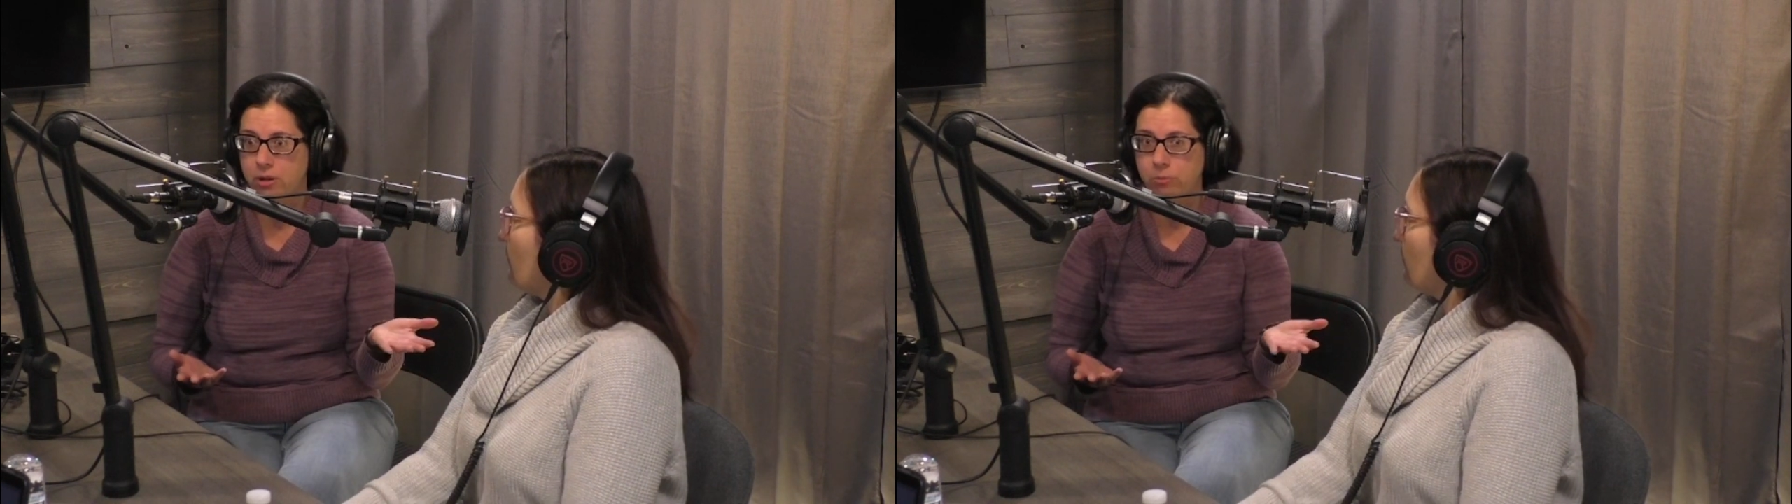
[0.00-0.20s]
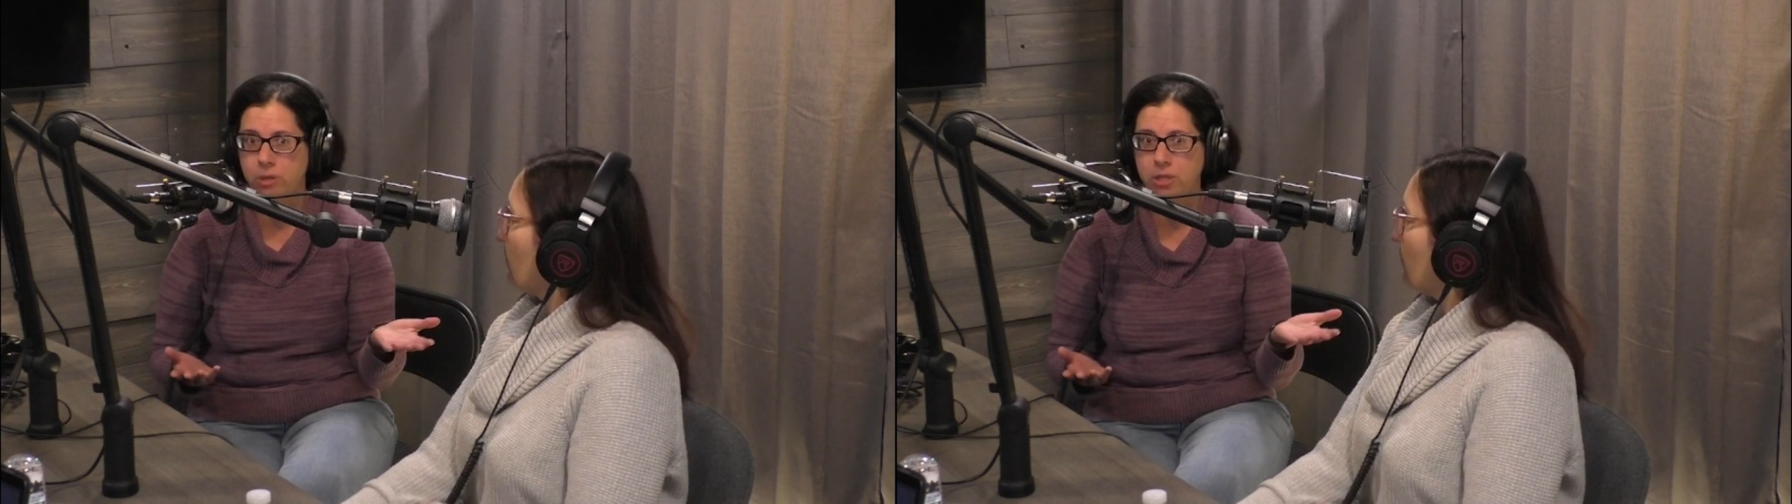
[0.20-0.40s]

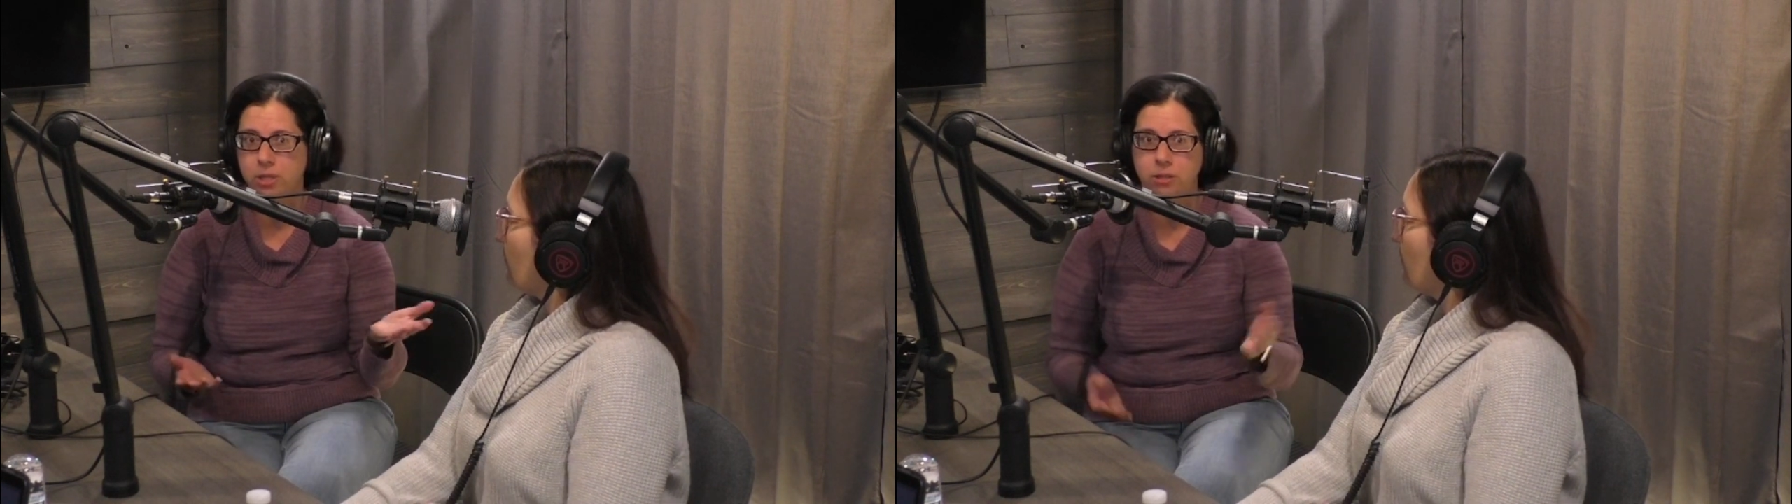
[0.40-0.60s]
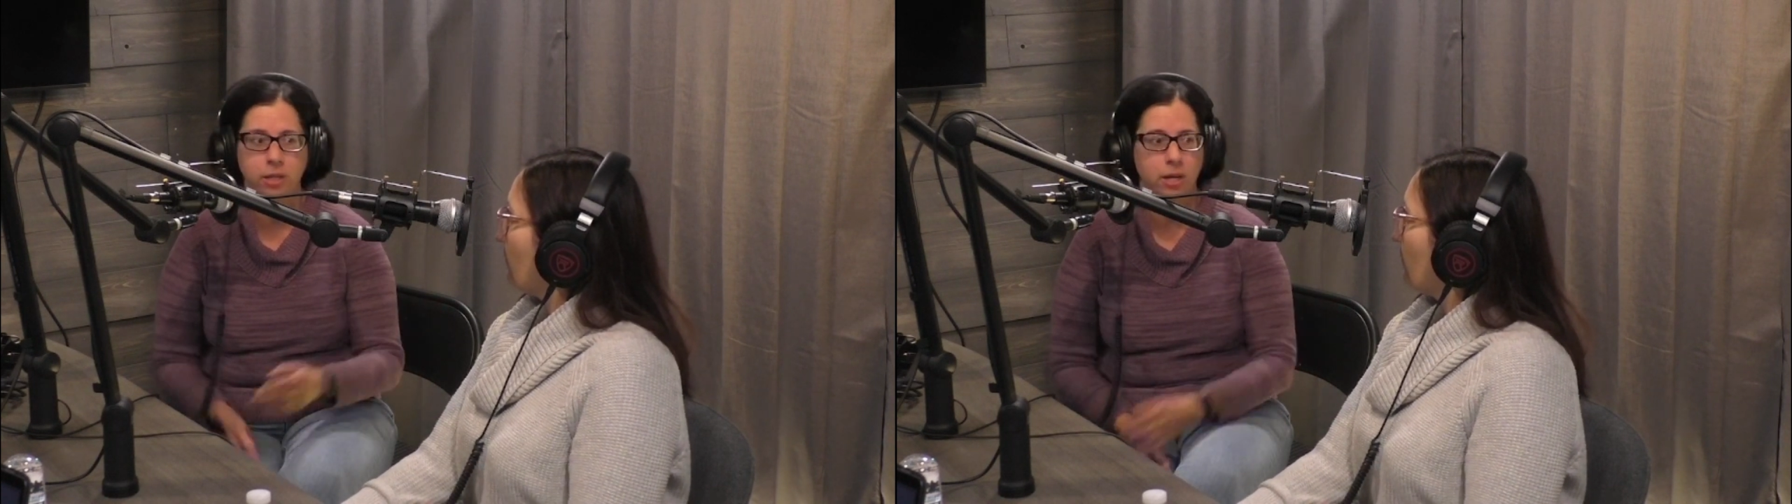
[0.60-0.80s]

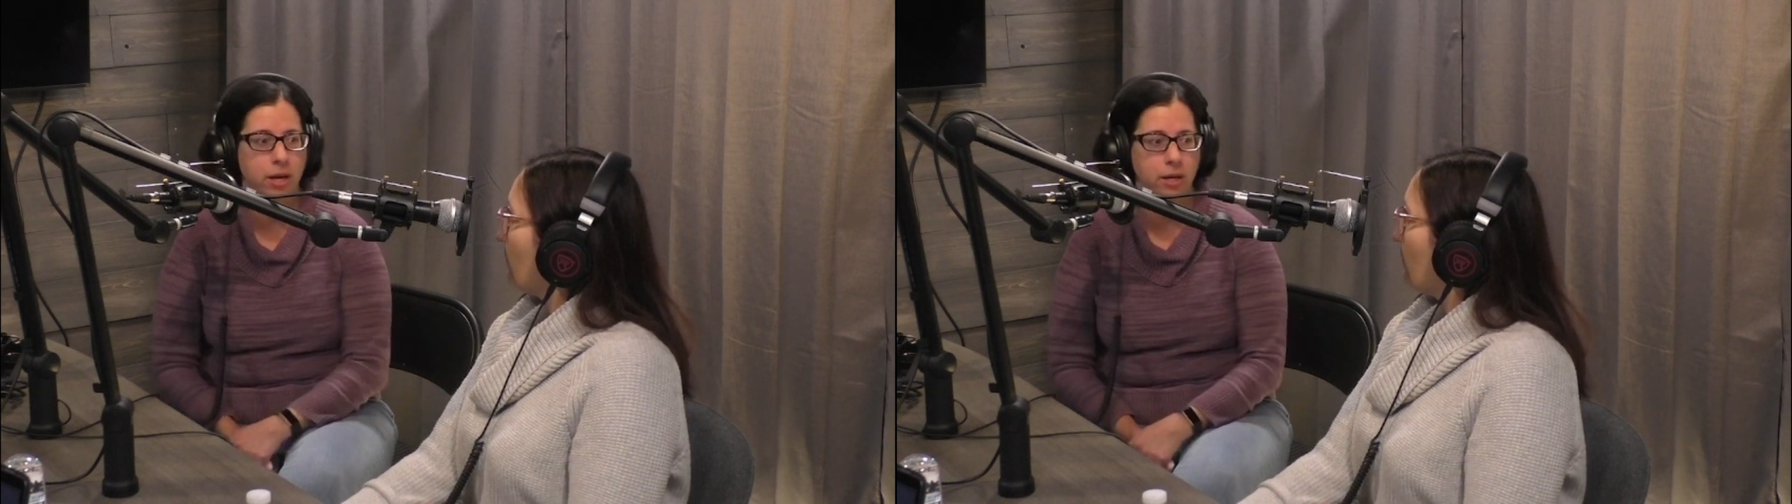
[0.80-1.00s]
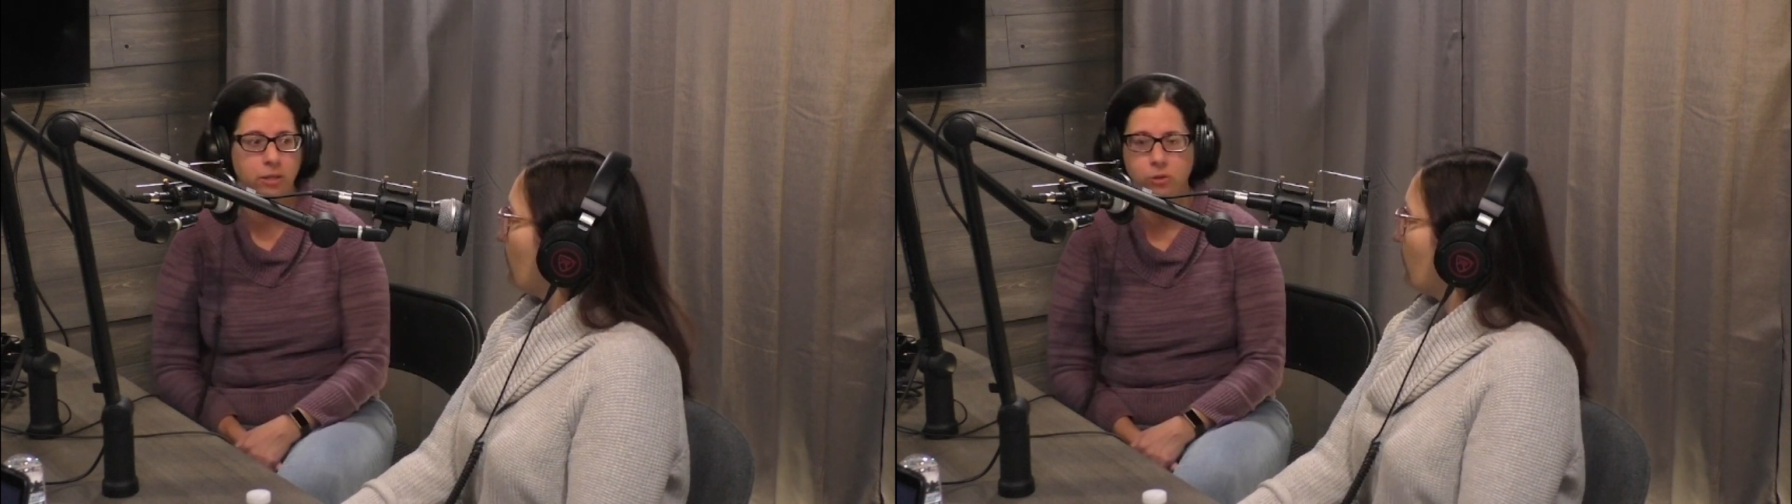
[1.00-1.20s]
immediately
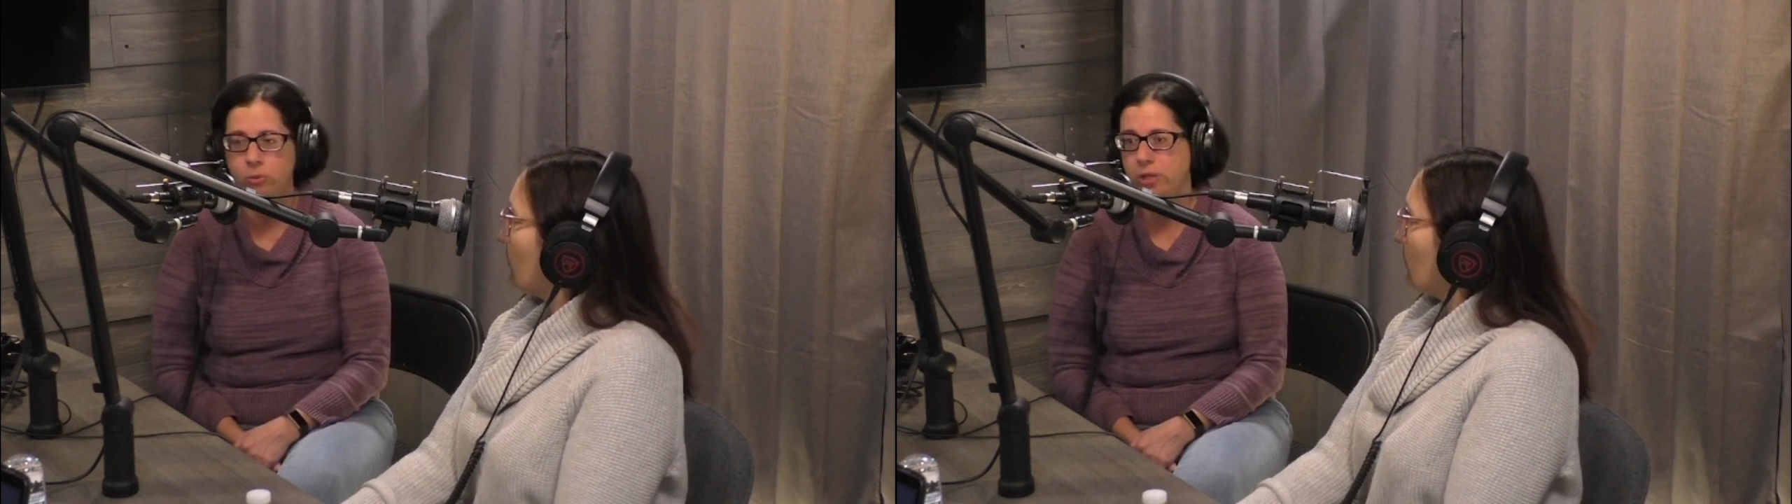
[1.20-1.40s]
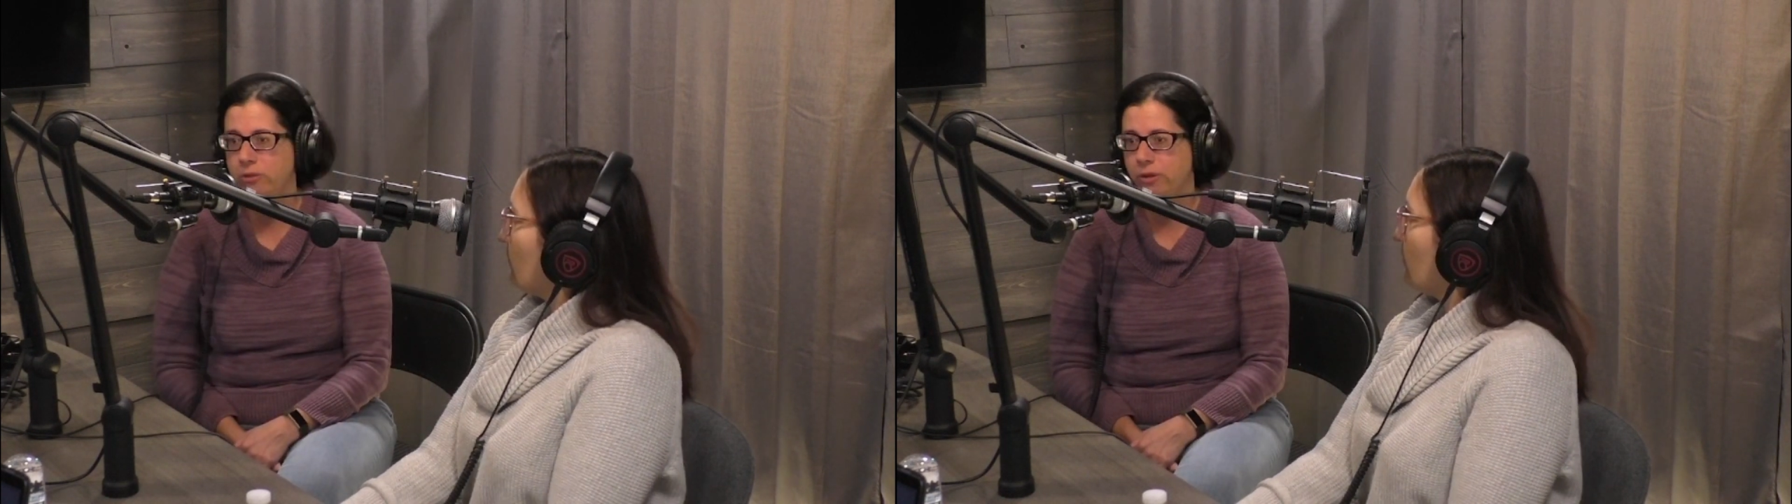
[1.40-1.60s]
had
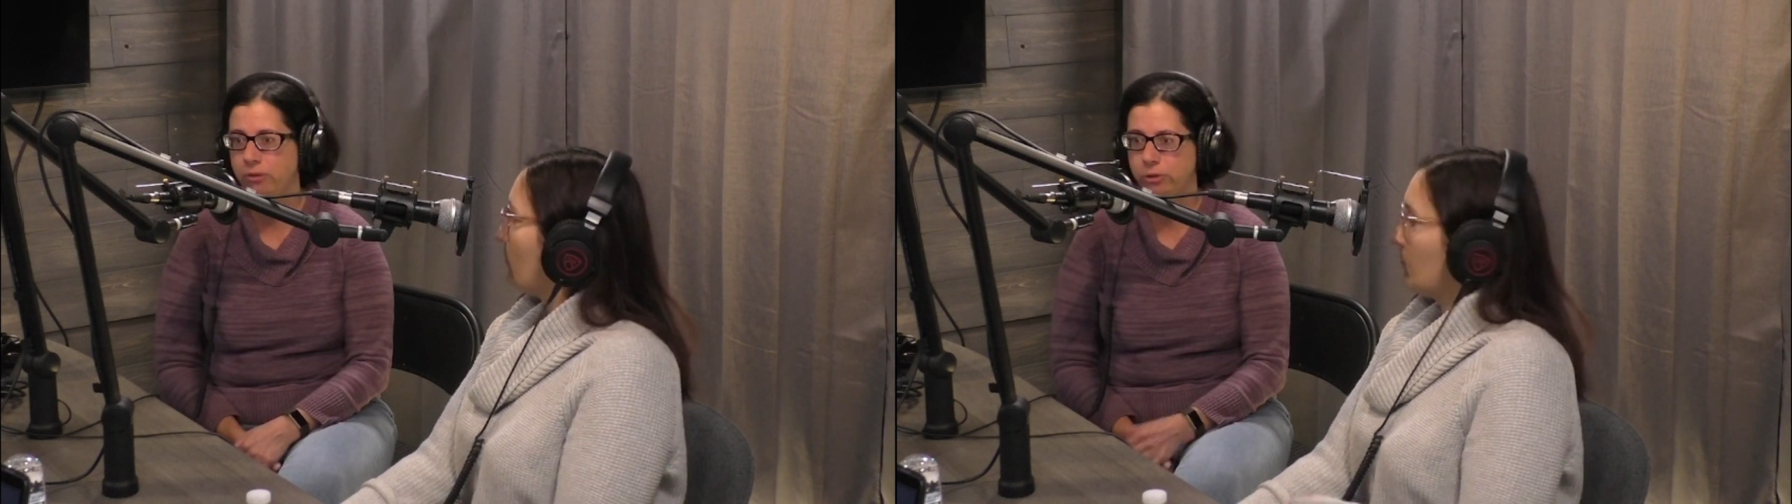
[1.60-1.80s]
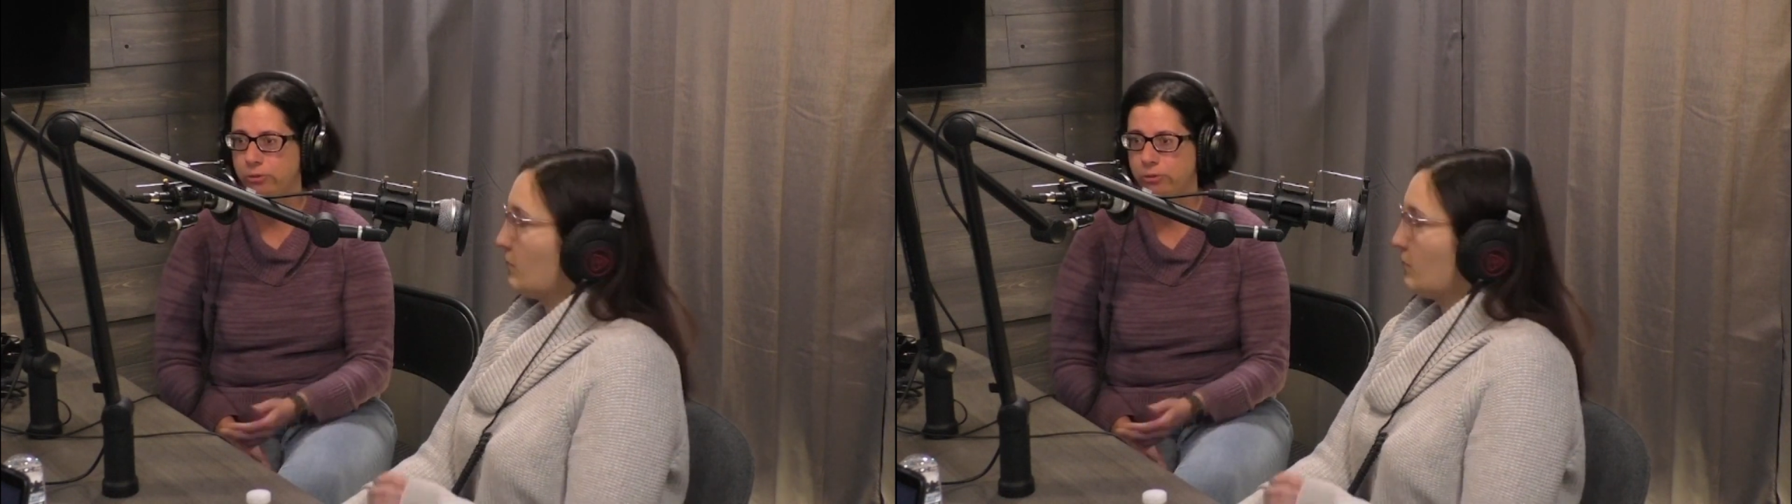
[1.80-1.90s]
25 new